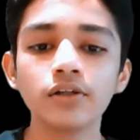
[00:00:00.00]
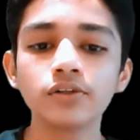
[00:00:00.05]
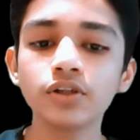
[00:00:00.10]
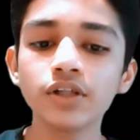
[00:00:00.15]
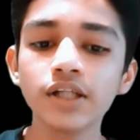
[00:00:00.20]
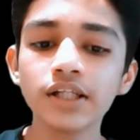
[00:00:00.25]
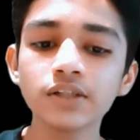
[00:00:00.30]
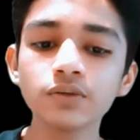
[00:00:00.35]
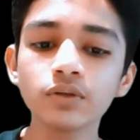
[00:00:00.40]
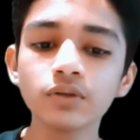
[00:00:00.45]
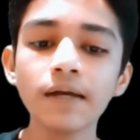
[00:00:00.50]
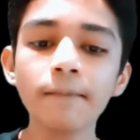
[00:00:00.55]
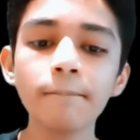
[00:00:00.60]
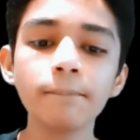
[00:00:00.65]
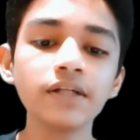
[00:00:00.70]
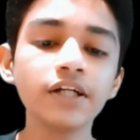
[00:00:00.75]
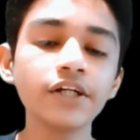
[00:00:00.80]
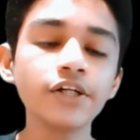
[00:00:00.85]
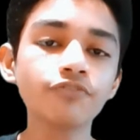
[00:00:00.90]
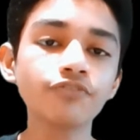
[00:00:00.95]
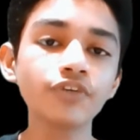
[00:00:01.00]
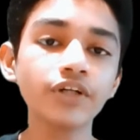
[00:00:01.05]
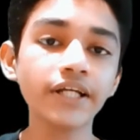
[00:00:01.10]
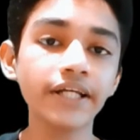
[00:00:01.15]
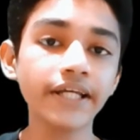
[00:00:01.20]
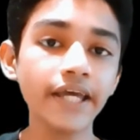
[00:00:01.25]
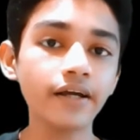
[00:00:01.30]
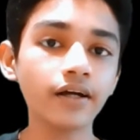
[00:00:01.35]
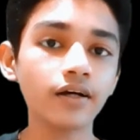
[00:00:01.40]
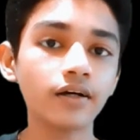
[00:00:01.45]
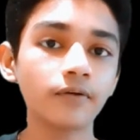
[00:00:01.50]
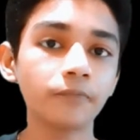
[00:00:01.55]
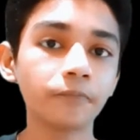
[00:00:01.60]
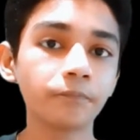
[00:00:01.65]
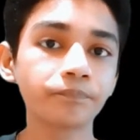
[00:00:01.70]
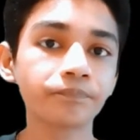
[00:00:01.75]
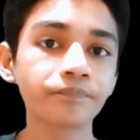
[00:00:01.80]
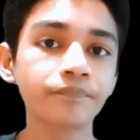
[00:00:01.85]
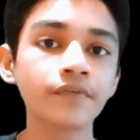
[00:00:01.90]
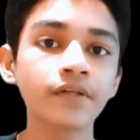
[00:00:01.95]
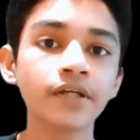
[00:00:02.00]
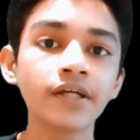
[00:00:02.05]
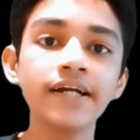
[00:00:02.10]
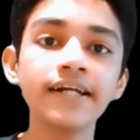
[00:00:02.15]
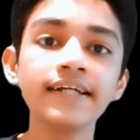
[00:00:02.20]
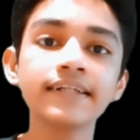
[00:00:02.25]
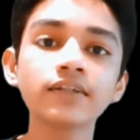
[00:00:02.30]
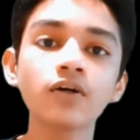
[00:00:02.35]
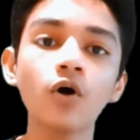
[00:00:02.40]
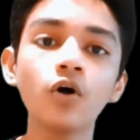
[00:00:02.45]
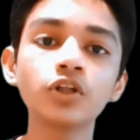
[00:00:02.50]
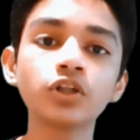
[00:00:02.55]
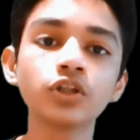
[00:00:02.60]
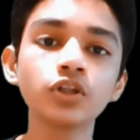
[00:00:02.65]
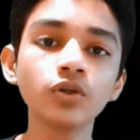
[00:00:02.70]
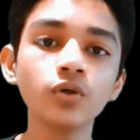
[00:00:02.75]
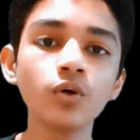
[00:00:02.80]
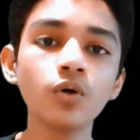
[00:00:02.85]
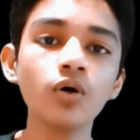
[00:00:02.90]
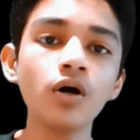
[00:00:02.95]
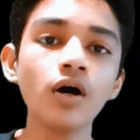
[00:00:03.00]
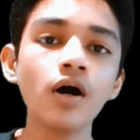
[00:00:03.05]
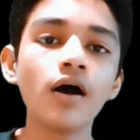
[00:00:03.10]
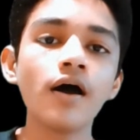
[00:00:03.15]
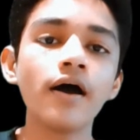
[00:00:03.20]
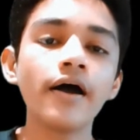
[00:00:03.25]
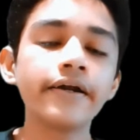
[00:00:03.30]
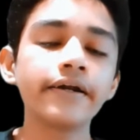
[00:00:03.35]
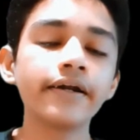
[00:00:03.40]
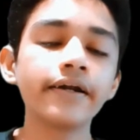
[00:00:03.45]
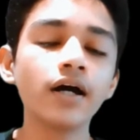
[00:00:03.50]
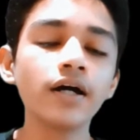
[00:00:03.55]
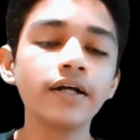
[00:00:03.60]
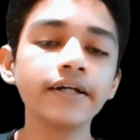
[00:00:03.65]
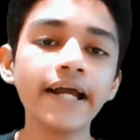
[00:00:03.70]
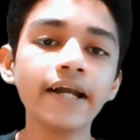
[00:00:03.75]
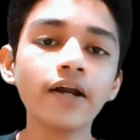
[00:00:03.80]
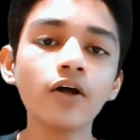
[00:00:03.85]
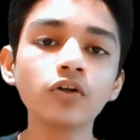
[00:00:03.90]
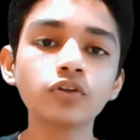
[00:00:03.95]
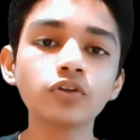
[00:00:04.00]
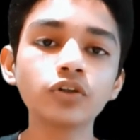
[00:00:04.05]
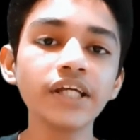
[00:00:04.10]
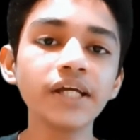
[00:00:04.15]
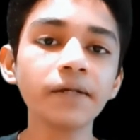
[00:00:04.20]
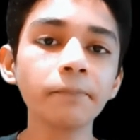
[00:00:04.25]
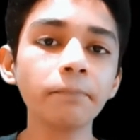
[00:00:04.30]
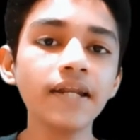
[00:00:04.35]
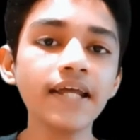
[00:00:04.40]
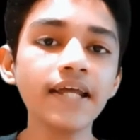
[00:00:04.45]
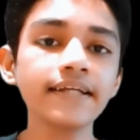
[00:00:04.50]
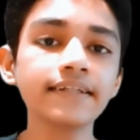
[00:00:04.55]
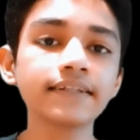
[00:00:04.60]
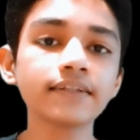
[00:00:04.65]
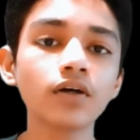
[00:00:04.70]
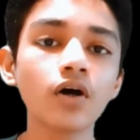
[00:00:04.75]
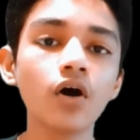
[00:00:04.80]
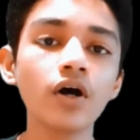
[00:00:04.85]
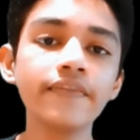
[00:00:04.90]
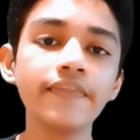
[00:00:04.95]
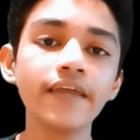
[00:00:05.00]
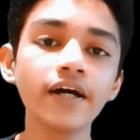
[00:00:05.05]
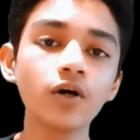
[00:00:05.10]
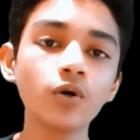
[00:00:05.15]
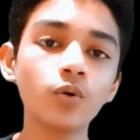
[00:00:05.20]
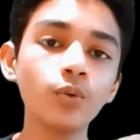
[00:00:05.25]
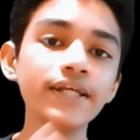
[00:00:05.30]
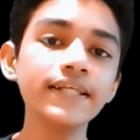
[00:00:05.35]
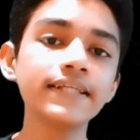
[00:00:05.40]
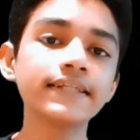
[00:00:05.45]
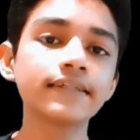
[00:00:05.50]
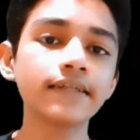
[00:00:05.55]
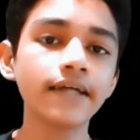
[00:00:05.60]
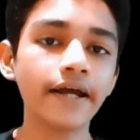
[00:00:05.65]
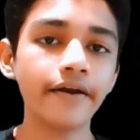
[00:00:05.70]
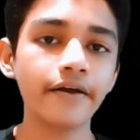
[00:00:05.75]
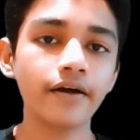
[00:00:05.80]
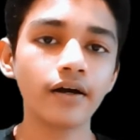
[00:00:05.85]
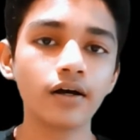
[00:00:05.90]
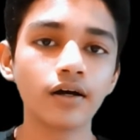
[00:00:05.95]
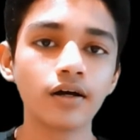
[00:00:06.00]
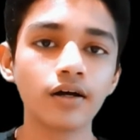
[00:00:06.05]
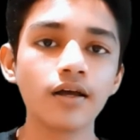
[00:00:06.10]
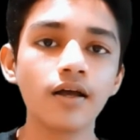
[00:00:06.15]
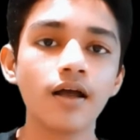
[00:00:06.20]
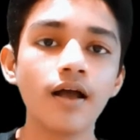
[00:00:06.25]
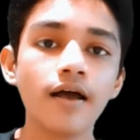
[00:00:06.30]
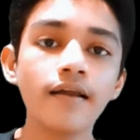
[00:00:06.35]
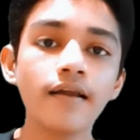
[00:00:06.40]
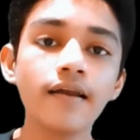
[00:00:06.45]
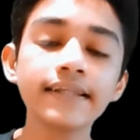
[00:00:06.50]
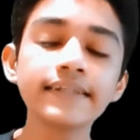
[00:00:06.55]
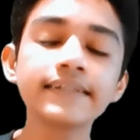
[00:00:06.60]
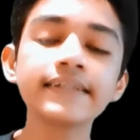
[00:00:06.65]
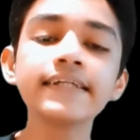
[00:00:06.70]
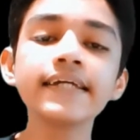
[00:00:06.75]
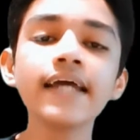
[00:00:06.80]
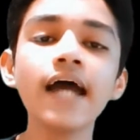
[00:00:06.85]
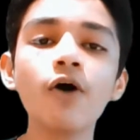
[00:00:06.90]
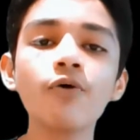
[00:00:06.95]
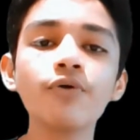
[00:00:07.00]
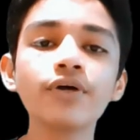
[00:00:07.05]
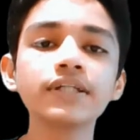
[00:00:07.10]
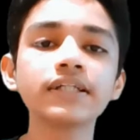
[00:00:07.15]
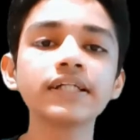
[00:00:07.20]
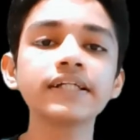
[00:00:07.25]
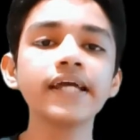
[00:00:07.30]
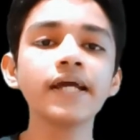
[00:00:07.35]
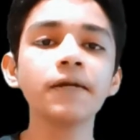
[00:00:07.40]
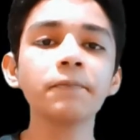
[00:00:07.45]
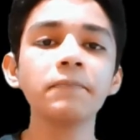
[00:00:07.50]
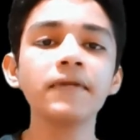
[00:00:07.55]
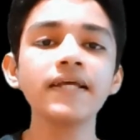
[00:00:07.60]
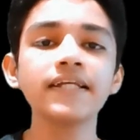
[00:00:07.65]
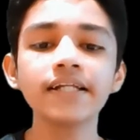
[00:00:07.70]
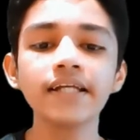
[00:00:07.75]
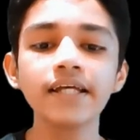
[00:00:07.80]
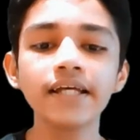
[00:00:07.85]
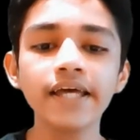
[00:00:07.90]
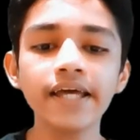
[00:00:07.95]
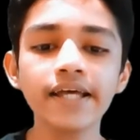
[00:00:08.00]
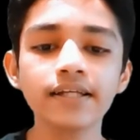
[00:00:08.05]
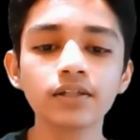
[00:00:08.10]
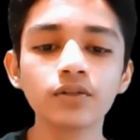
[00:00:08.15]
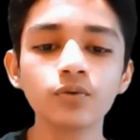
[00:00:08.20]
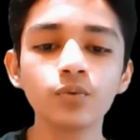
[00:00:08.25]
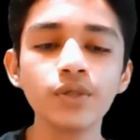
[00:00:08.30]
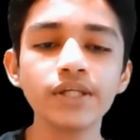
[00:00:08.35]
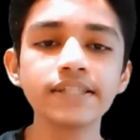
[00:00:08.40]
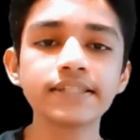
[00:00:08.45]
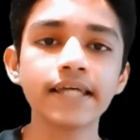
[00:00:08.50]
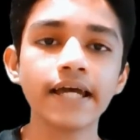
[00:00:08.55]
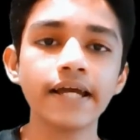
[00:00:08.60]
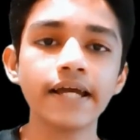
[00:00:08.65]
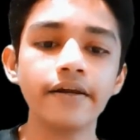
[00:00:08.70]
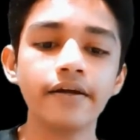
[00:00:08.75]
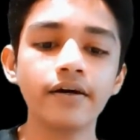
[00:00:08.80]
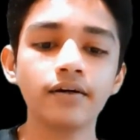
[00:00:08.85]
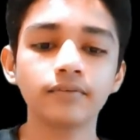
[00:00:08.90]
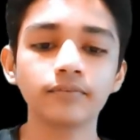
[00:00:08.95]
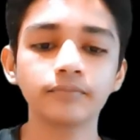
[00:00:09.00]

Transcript: So this was the ability of the king. It can also take place in the queen side. Let's see how does it take place in the king queen side.